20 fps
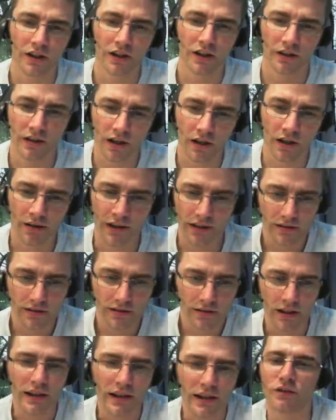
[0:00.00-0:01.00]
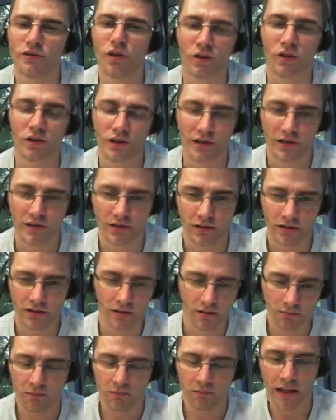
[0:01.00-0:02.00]
You know, it's not just
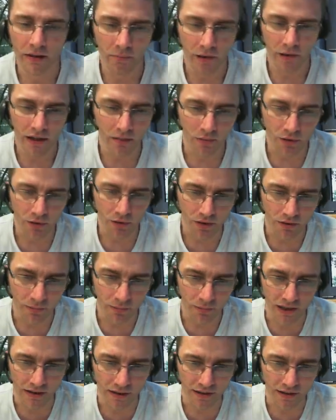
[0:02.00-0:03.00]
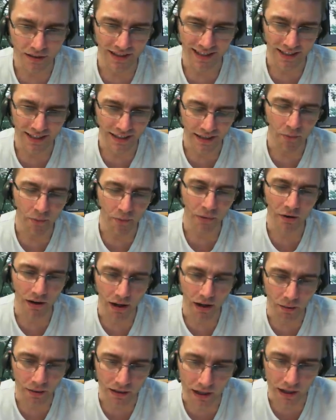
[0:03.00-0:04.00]
many people use betas as a demo
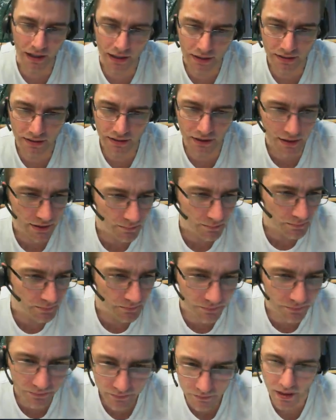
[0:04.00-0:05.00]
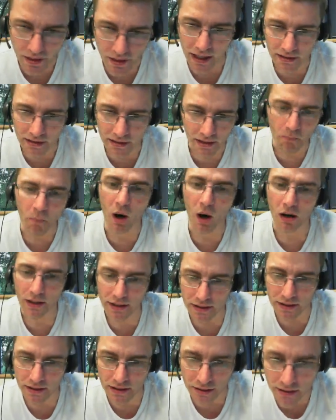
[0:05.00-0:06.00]
nowadays, and a
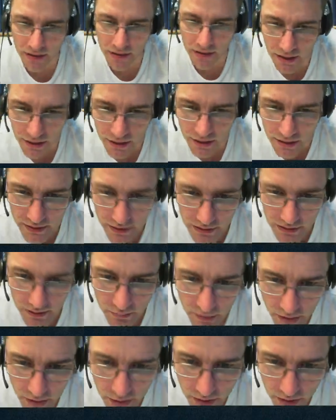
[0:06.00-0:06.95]
marketing scheme.